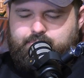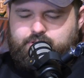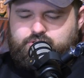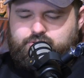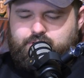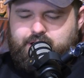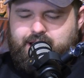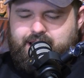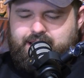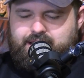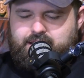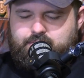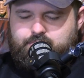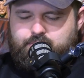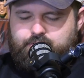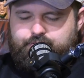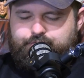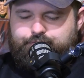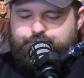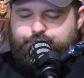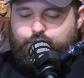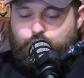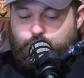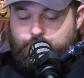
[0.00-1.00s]
So I had him at
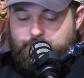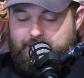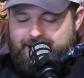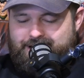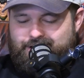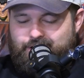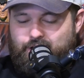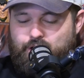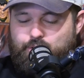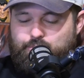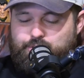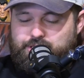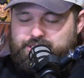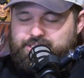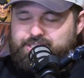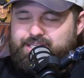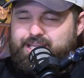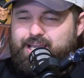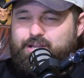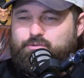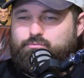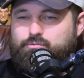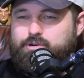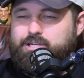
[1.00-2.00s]
fullback. I
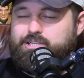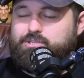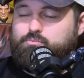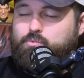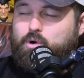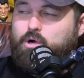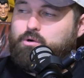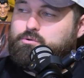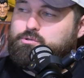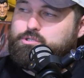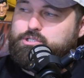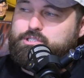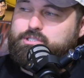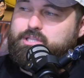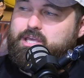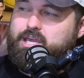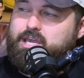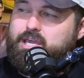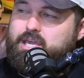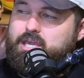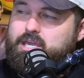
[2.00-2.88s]
originally had Reece Walsh there.